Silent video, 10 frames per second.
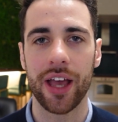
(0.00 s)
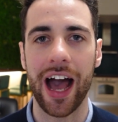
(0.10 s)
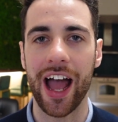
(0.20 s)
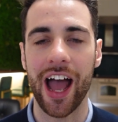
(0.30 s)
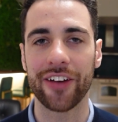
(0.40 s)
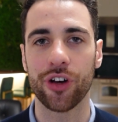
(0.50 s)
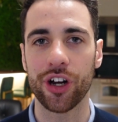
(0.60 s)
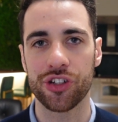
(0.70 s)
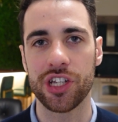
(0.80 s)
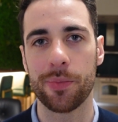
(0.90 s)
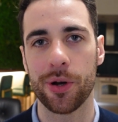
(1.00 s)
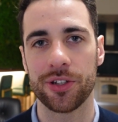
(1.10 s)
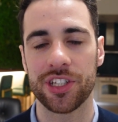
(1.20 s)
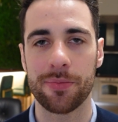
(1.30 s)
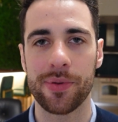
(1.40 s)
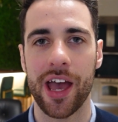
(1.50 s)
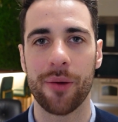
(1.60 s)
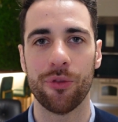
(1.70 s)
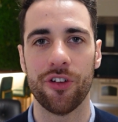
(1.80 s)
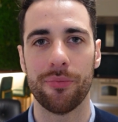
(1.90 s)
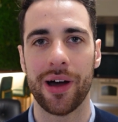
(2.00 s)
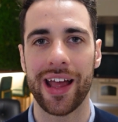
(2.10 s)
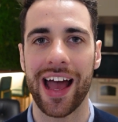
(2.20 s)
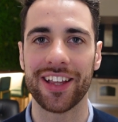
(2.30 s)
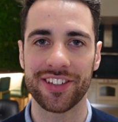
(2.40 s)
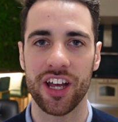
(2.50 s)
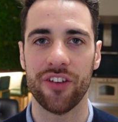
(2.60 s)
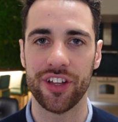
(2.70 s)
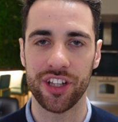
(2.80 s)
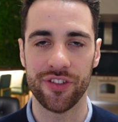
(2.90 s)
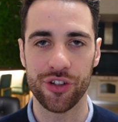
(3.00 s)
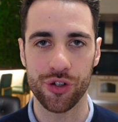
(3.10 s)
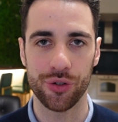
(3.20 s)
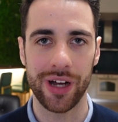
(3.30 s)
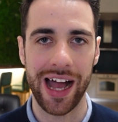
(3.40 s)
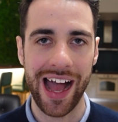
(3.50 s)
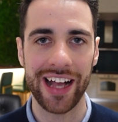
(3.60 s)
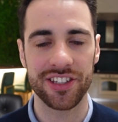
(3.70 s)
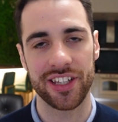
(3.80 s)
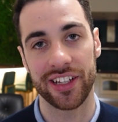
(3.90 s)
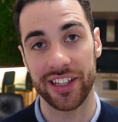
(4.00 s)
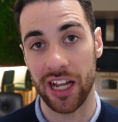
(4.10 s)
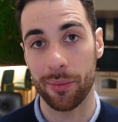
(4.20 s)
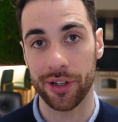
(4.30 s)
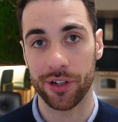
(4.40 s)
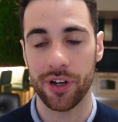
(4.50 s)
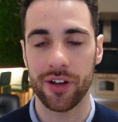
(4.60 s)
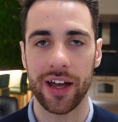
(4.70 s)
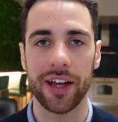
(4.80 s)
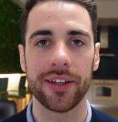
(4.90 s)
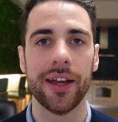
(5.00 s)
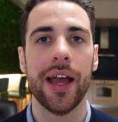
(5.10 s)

I've got a cheaper CPM with my ad set of individual ads than a dynamic creative ad,